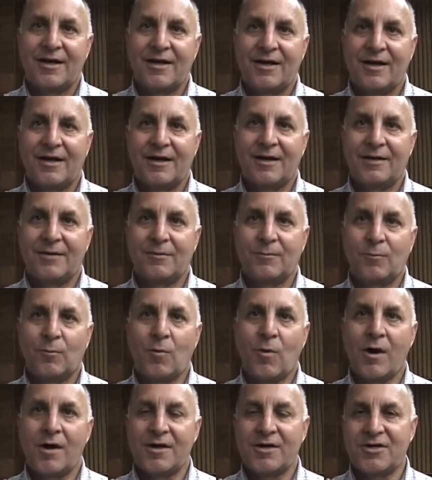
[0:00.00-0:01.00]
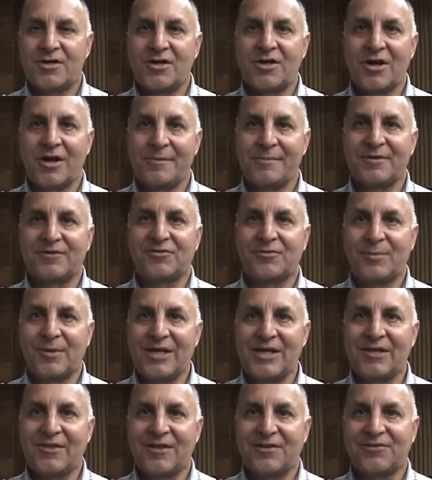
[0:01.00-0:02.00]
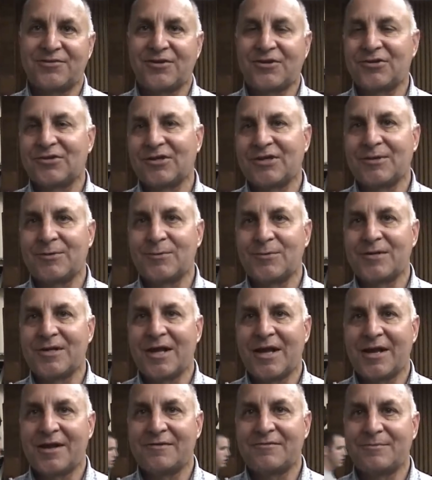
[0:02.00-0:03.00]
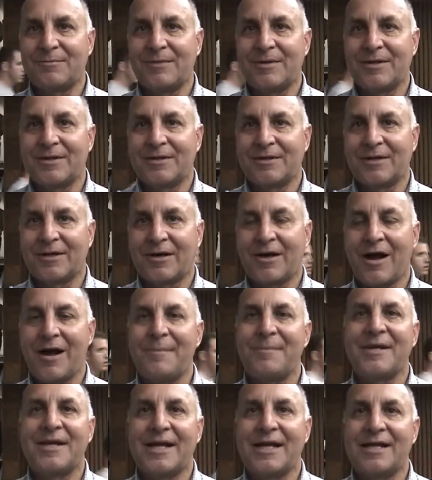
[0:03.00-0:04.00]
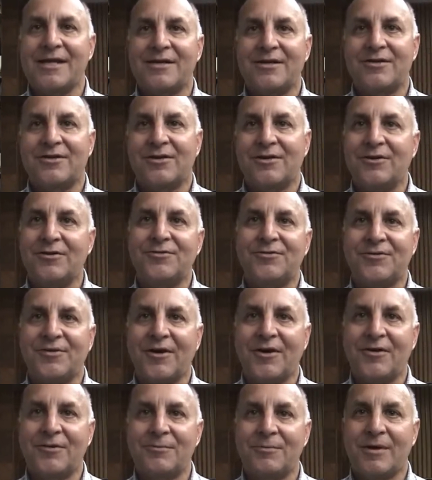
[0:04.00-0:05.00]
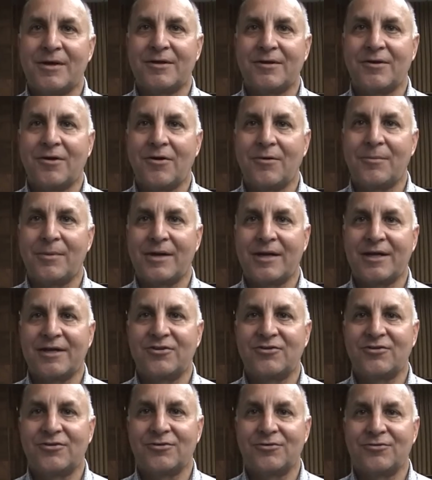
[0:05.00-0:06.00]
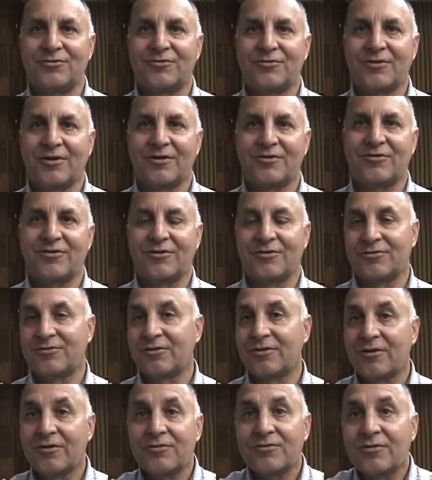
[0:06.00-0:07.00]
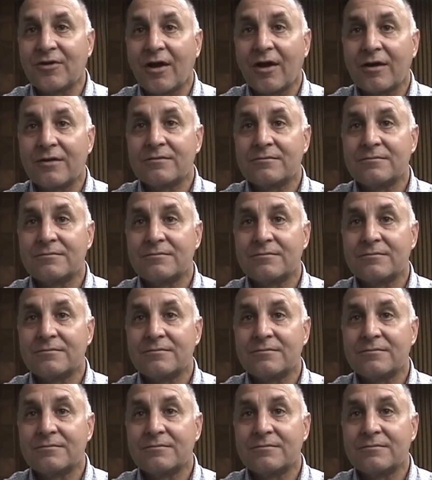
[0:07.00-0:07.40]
uh, wanted to come and speak, they certainly would have been accommodated to do so, but nobody choose, uh, chose to do so.